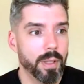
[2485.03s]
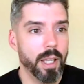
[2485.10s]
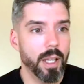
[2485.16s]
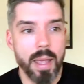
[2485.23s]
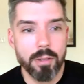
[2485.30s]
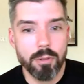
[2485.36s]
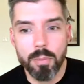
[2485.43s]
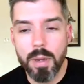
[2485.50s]

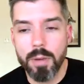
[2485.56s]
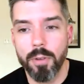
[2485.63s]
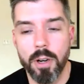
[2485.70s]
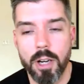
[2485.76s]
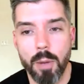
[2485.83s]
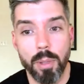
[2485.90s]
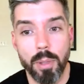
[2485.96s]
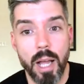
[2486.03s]
It messed with me
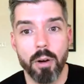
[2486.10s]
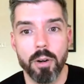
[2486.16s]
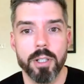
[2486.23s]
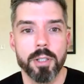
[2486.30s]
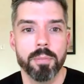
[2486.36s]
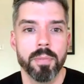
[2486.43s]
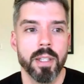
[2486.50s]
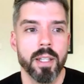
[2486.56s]
for a couple
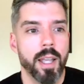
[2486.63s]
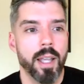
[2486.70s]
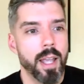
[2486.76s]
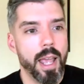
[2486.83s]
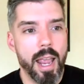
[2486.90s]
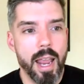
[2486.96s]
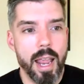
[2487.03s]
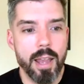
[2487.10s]
hours.
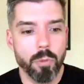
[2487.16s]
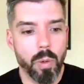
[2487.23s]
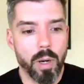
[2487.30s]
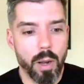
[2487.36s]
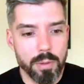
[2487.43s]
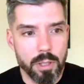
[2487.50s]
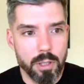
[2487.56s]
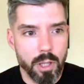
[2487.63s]
And what
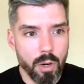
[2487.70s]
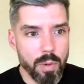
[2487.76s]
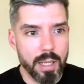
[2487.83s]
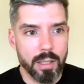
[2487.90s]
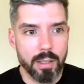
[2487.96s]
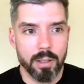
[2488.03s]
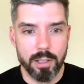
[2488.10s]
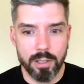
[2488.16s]
I was
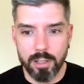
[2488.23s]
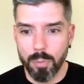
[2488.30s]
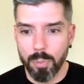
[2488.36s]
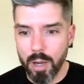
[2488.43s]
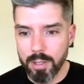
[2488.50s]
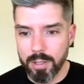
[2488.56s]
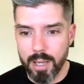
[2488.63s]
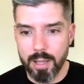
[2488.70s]
doing, this is the
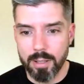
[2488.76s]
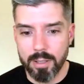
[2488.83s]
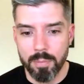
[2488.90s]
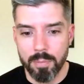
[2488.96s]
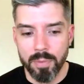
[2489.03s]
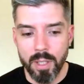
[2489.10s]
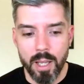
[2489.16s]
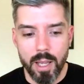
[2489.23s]
process,
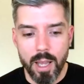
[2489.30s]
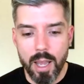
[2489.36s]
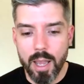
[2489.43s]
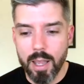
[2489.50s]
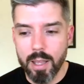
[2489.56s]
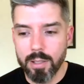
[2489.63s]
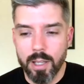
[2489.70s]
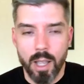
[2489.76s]

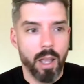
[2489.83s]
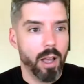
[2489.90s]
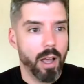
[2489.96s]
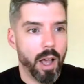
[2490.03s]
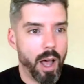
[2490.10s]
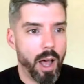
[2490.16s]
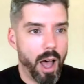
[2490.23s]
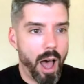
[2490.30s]
is
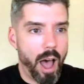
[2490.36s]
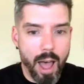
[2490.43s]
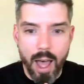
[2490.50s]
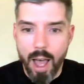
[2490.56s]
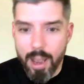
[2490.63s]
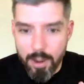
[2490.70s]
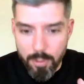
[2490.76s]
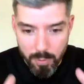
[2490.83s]

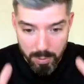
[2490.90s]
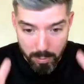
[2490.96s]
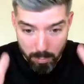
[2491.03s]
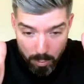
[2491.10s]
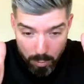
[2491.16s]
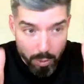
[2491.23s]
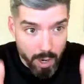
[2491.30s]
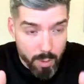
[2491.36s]
I would
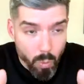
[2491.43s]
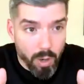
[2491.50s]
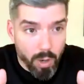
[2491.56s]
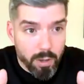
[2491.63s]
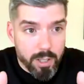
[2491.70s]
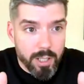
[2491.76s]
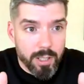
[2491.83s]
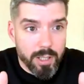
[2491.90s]
try to
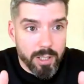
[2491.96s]
work,